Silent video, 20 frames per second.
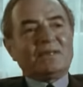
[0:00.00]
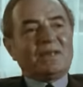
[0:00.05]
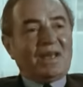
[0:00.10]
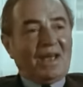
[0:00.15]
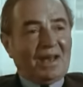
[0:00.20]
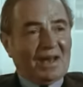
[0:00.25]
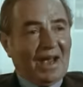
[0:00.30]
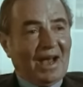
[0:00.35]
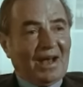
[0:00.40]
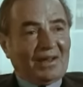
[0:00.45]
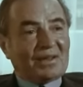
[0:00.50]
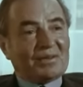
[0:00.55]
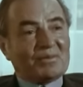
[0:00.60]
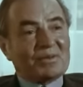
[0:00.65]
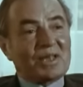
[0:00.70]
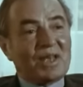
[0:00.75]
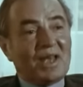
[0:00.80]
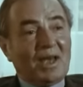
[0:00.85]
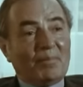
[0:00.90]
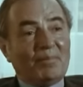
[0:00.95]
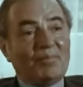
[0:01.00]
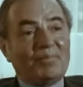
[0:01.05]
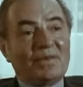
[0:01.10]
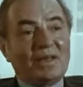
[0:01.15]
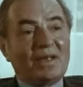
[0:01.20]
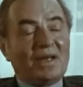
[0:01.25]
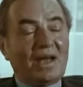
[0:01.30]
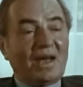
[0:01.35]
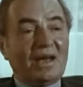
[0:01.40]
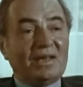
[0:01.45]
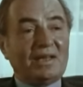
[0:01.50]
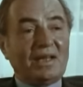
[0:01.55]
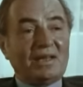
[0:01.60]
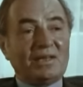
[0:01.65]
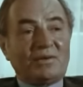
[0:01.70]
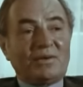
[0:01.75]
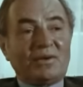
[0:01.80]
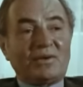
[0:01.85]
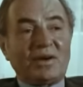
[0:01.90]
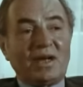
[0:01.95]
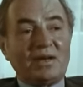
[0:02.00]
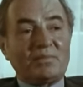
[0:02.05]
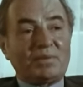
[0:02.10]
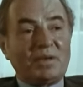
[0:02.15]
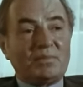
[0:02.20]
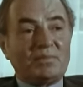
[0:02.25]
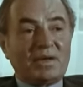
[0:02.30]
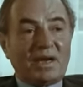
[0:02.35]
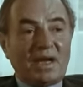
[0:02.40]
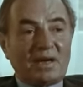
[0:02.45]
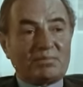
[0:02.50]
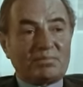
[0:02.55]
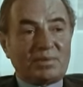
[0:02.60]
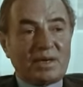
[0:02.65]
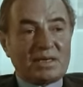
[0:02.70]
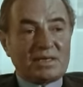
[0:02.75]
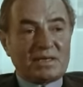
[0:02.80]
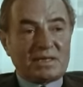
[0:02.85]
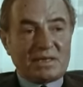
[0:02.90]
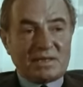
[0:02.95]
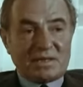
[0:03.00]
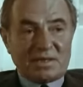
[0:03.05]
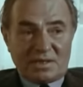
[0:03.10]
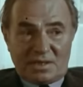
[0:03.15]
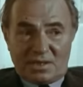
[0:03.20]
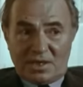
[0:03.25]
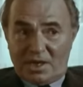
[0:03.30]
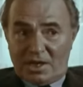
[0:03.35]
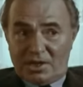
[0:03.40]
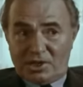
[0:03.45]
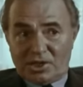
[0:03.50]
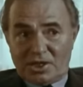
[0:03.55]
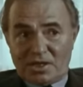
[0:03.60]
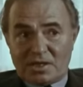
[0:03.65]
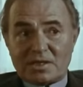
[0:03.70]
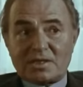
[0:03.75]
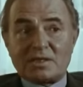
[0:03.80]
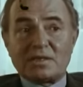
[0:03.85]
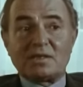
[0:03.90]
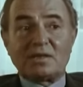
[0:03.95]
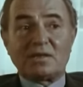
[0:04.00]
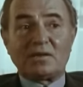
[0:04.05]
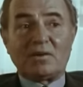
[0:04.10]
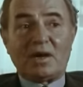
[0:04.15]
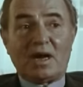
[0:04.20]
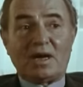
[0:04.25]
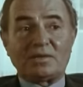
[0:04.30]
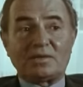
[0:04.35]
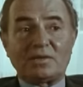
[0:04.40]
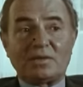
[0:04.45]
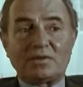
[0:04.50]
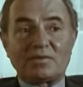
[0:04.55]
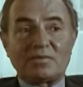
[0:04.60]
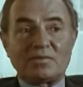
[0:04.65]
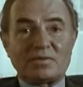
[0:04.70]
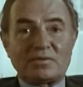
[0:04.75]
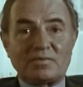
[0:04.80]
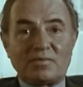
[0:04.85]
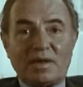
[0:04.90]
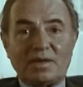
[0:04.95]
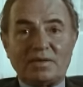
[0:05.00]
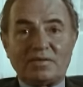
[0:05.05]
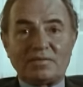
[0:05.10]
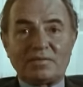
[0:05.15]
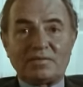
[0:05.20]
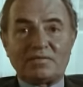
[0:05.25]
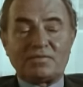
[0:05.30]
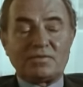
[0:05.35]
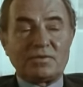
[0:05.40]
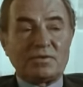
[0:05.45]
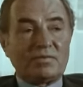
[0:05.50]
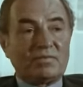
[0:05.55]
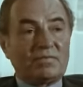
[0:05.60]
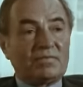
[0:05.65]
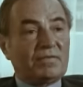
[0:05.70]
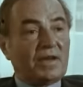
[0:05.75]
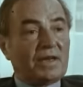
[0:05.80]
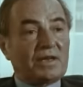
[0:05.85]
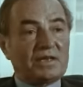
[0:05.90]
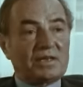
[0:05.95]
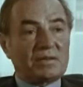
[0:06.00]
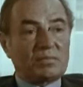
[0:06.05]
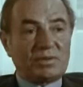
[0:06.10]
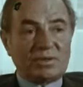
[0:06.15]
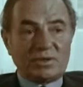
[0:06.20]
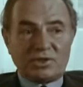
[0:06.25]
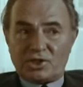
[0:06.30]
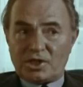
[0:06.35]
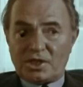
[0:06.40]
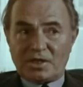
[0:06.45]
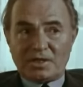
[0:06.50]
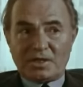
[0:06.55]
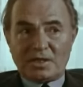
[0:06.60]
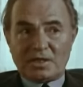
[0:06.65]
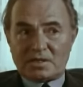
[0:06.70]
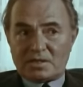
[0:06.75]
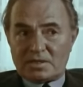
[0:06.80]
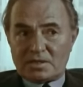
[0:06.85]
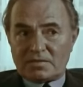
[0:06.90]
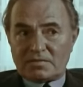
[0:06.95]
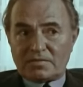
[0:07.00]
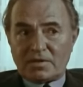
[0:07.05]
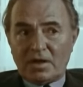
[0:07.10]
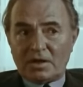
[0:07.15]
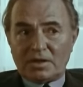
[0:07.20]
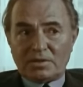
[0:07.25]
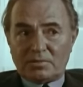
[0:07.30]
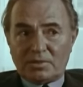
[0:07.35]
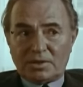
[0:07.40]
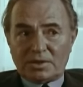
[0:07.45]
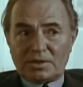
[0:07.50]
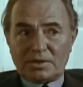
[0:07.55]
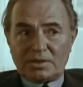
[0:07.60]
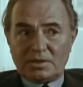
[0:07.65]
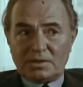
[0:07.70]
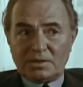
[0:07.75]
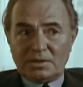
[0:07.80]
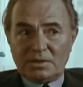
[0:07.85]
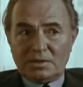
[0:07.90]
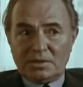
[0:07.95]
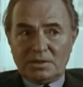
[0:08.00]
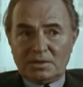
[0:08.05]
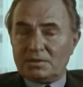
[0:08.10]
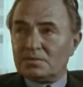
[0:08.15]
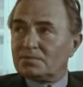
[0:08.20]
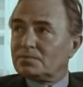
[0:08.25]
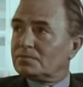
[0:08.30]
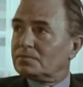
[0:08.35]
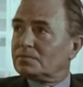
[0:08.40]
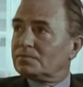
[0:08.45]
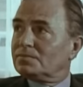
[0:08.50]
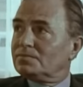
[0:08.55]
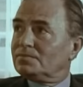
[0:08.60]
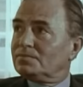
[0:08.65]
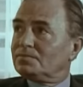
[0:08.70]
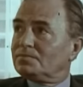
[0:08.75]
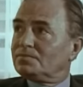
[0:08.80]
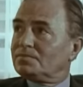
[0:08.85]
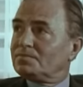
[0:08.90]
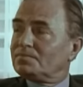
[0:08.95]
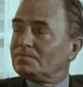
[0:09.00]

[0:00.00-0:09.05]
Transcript: Anyhow, there was him, and then there were great people like Preston Sturges, who I thought was one of the few veritable geniuses of Hollywood. Hmm.